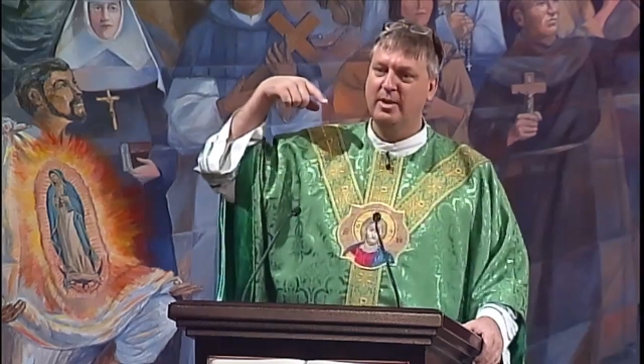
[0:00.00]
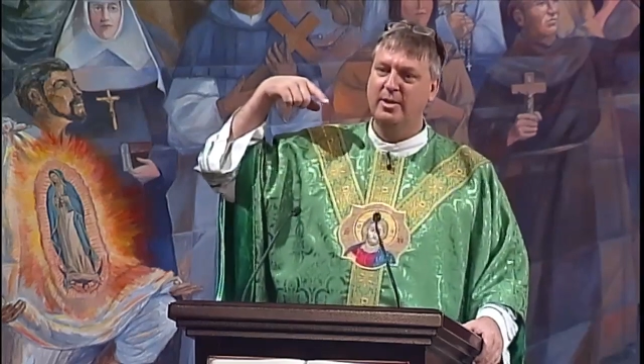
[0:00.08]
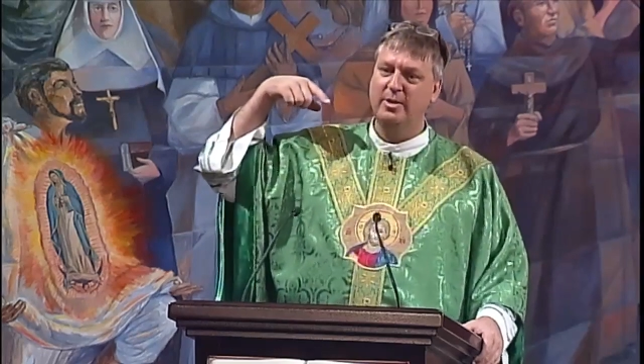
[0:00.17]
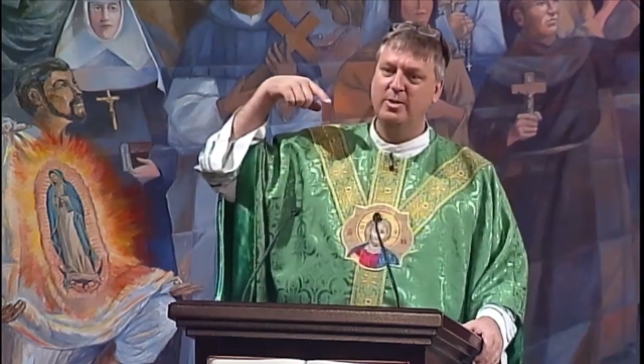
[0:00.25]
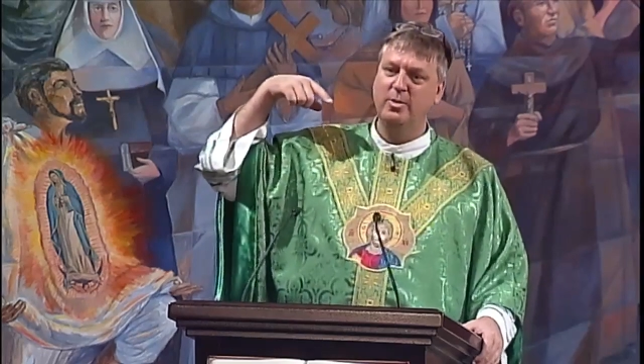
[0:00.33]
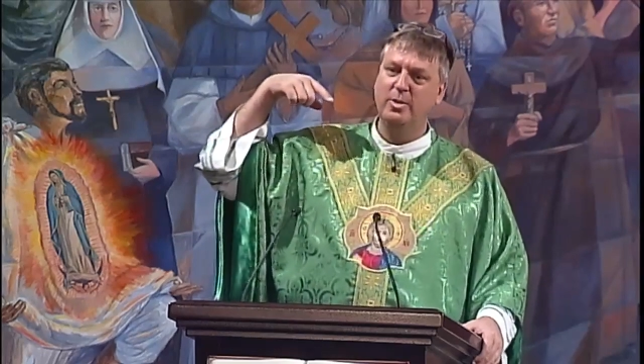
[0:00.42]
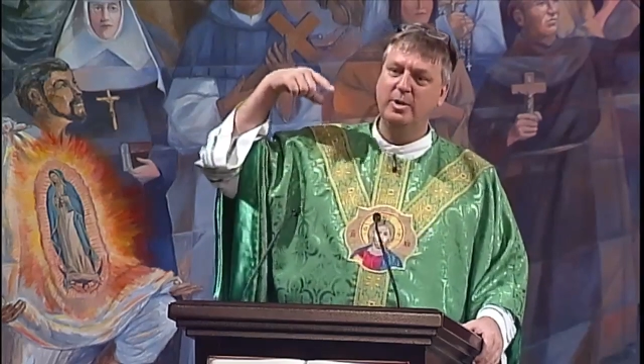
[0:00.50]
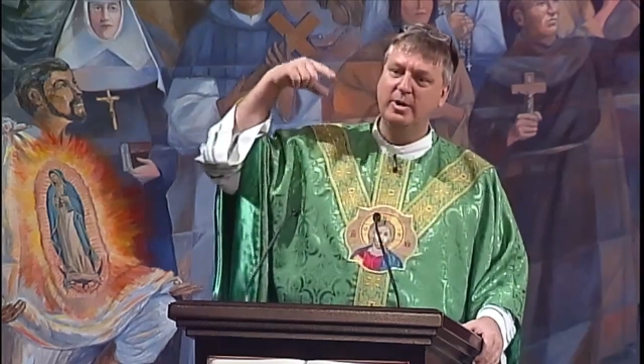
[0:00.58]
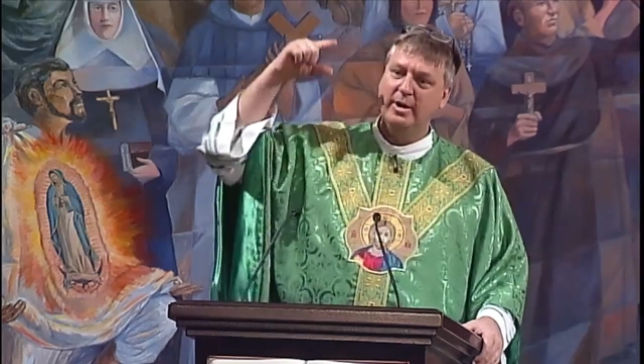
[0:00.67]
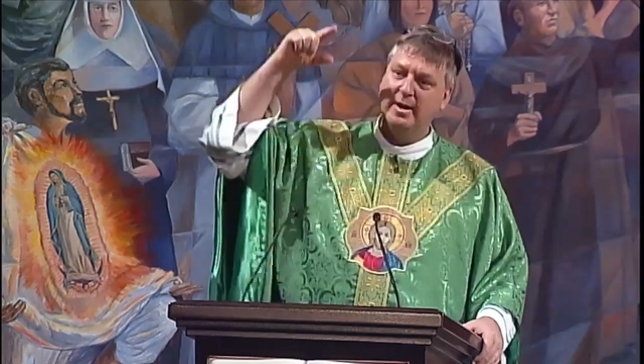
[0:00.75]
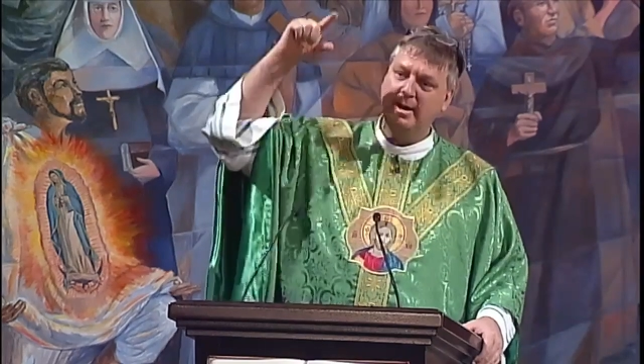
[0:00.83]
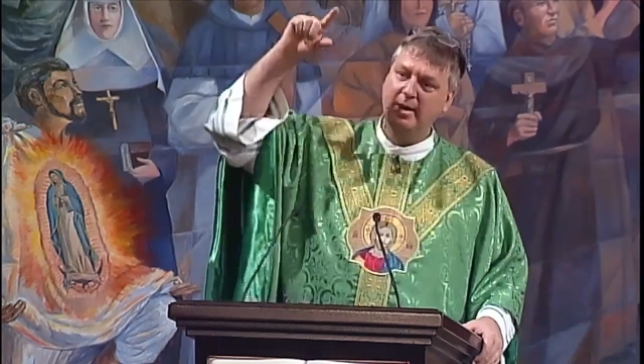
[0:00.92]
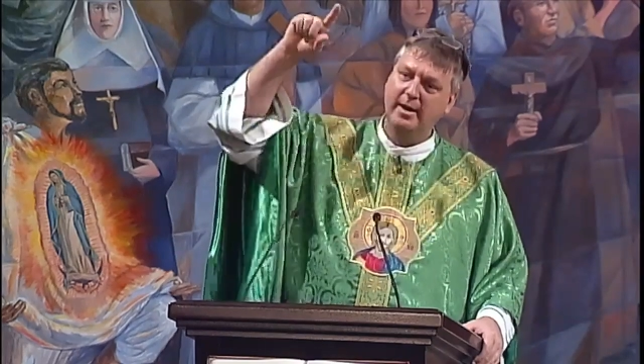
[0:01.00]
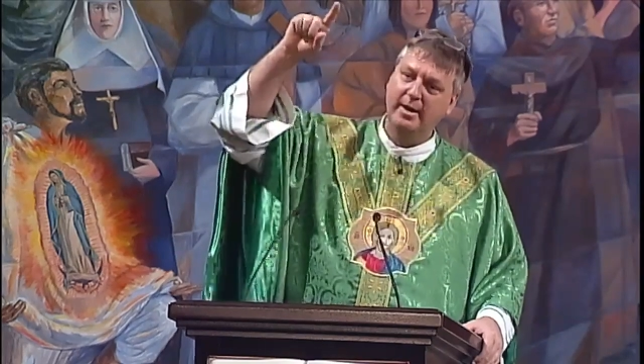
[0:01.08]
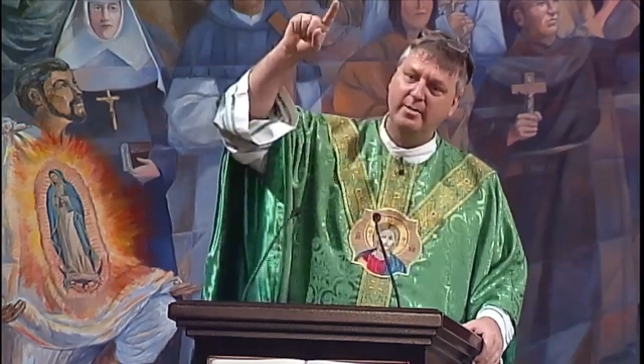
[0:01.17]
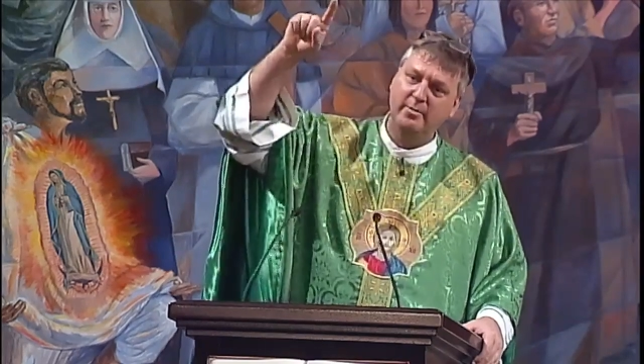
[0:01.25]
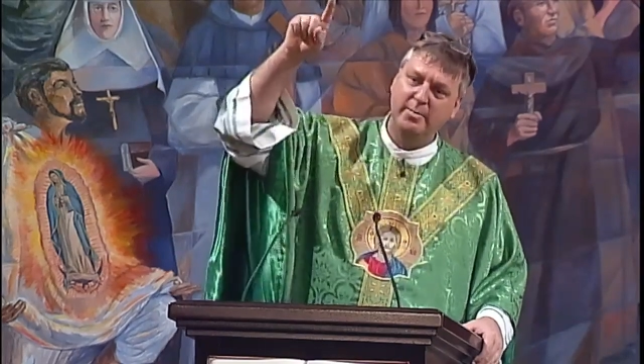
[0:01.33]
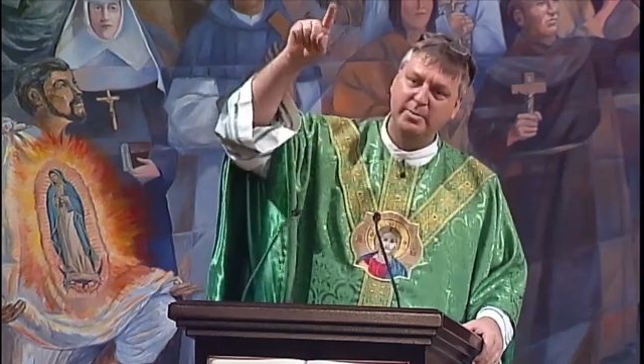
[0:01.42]
Your
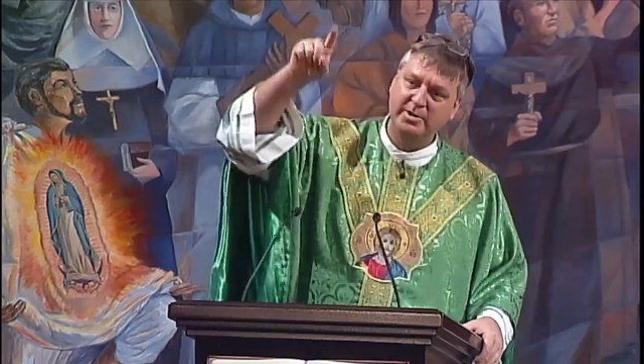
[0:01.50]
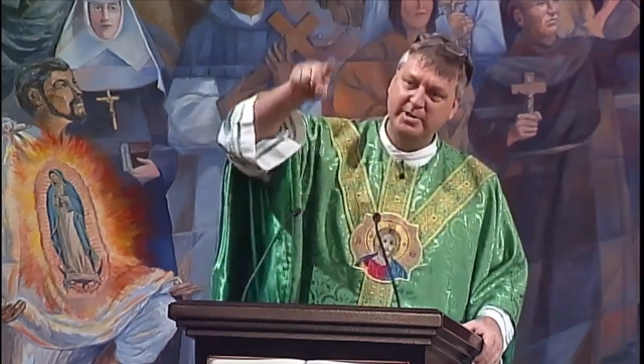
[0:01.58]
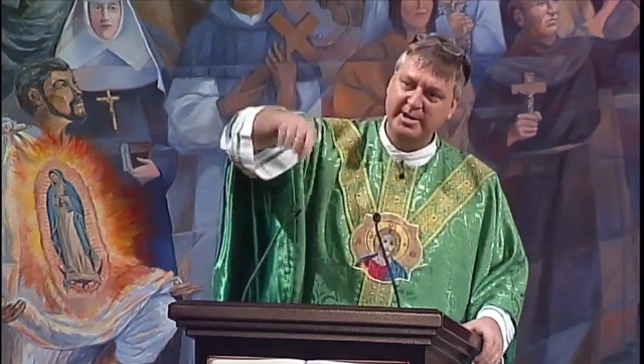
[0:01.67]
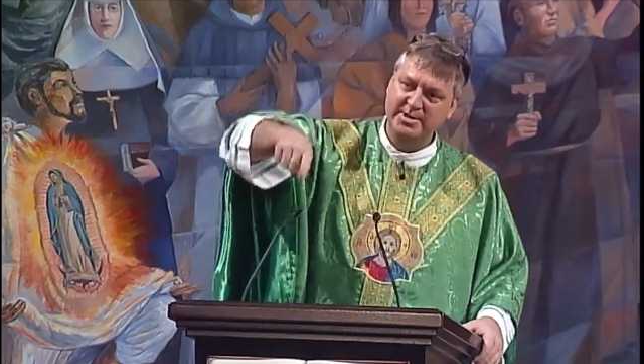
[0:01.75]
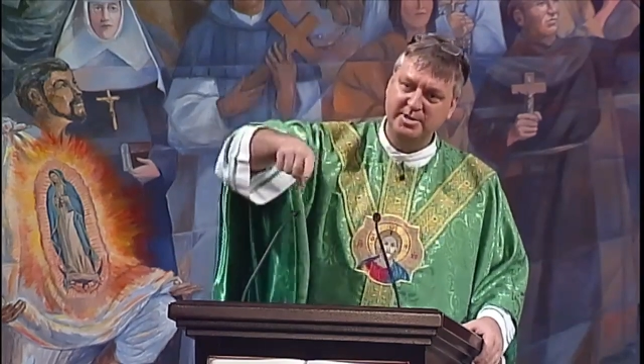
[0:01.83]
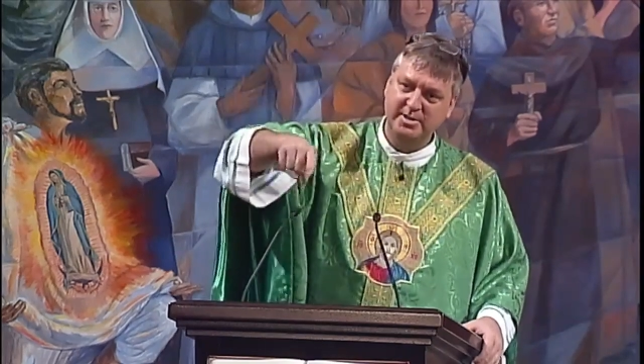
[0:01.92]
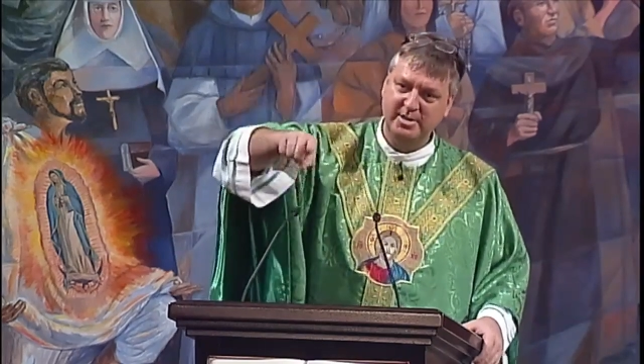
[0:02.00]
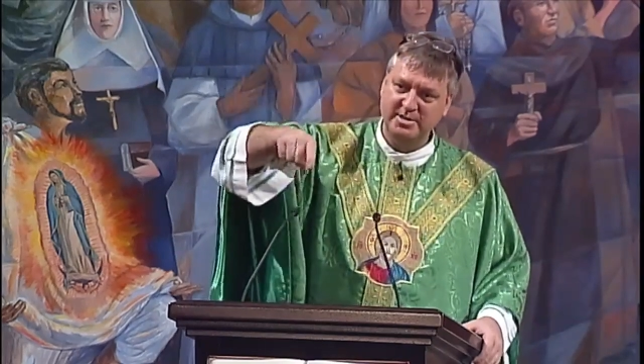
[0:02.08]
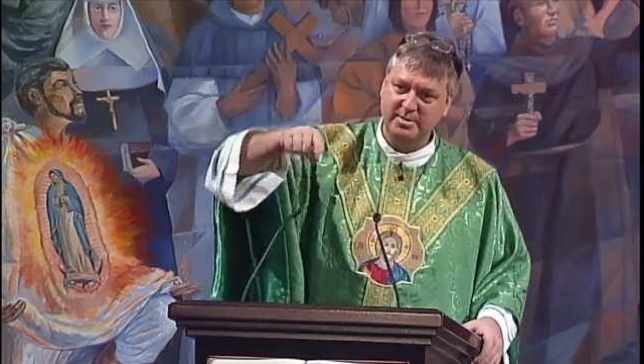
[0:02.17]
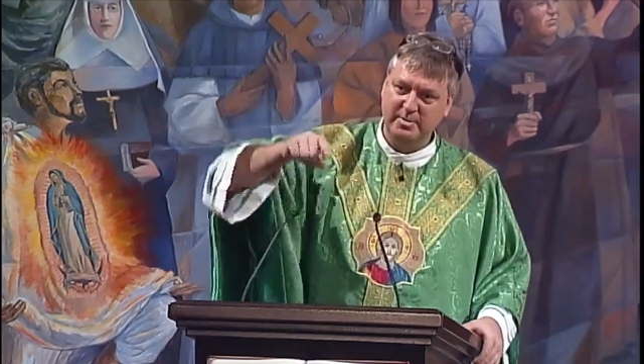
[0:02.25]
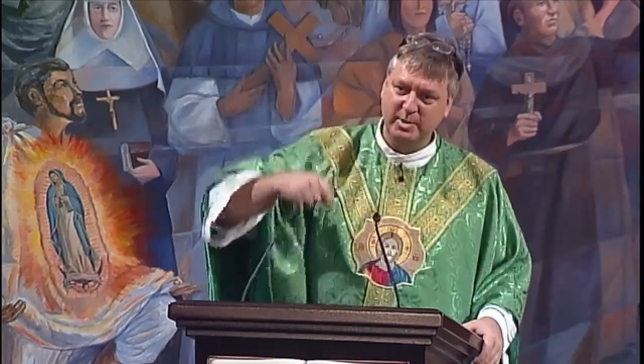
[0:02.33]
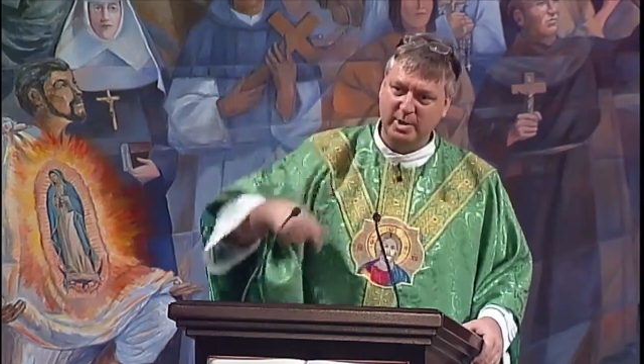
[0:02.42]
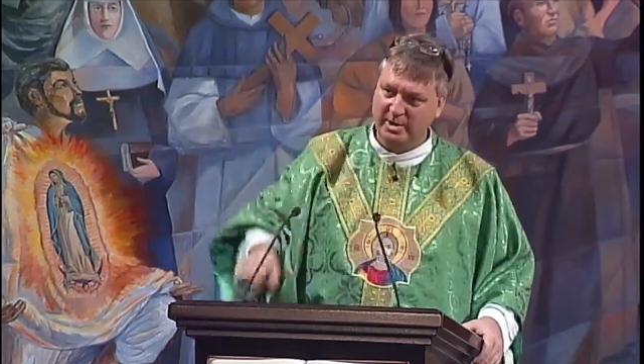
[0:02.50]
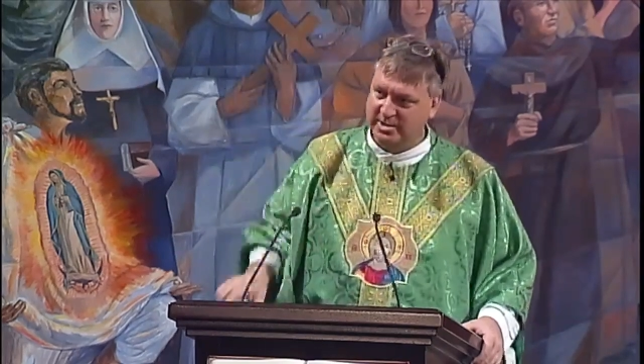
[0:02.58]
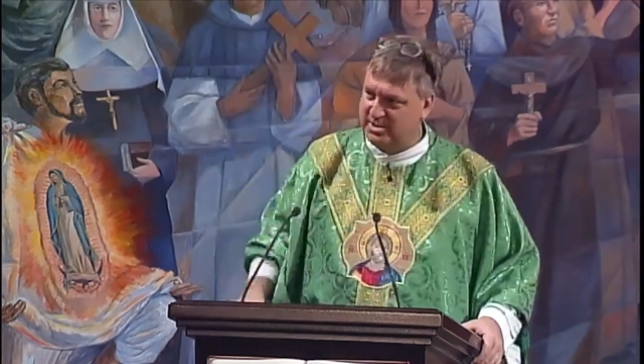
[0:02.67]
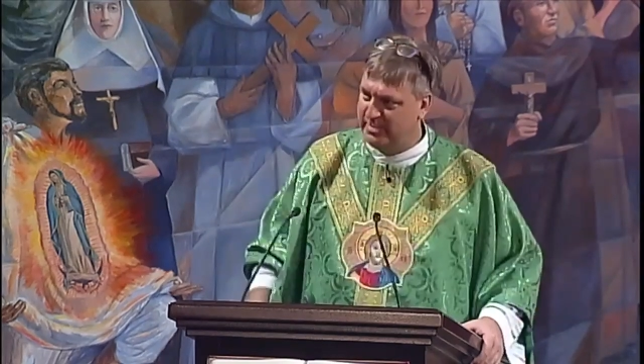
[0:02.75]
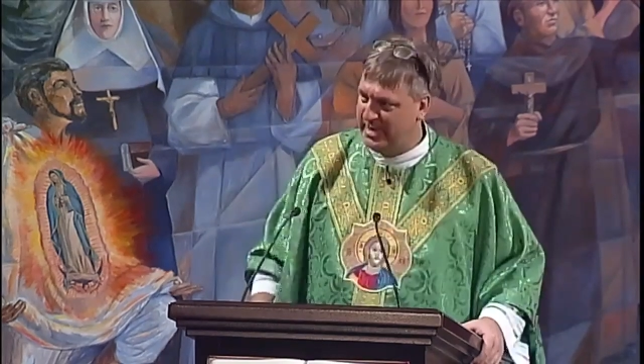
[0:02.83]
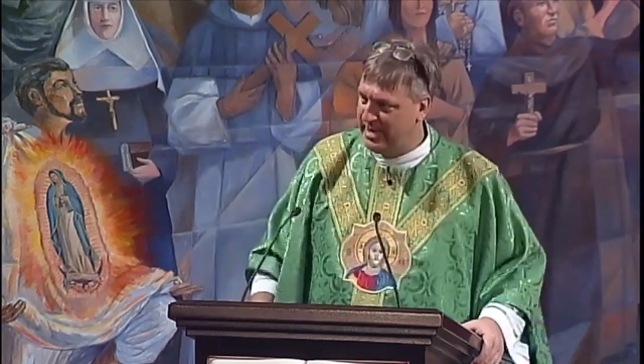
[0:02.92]
reputation doesn't belong
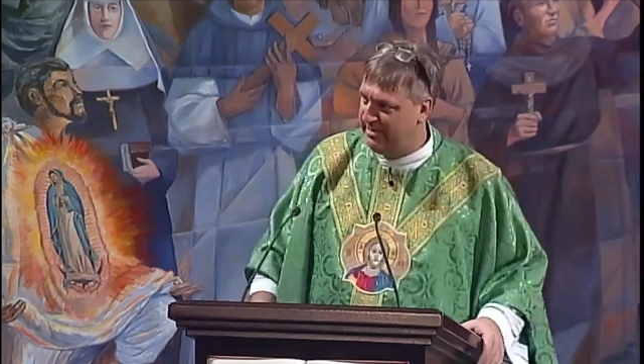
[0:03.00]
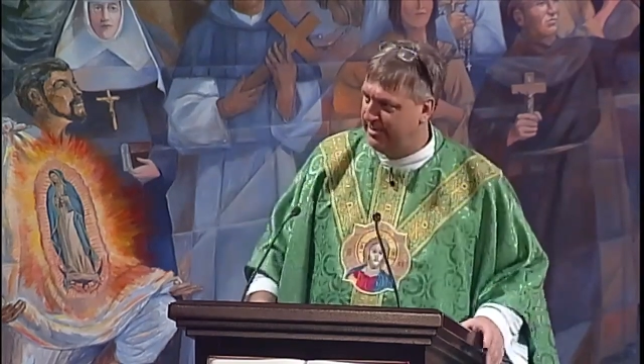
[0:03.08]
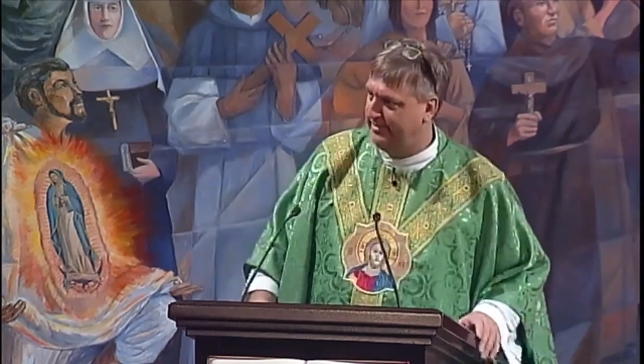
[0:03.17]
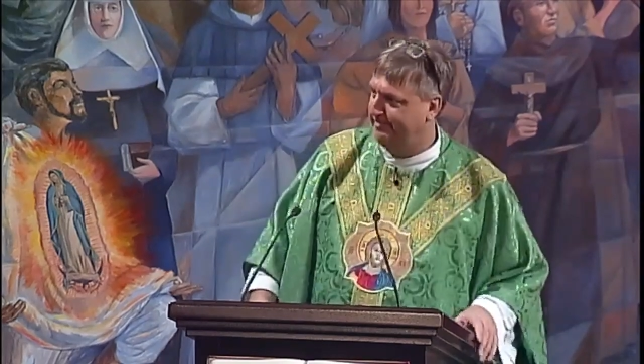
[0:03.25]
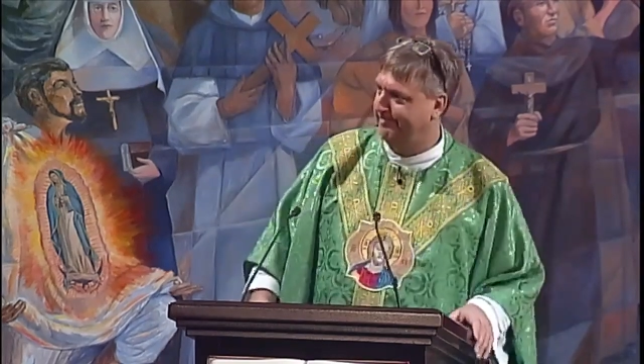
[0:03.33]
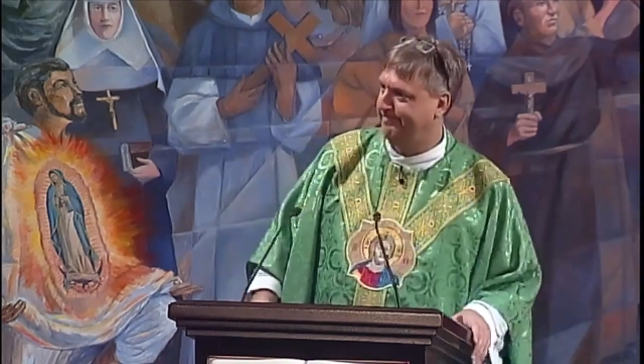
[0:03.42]
to me either.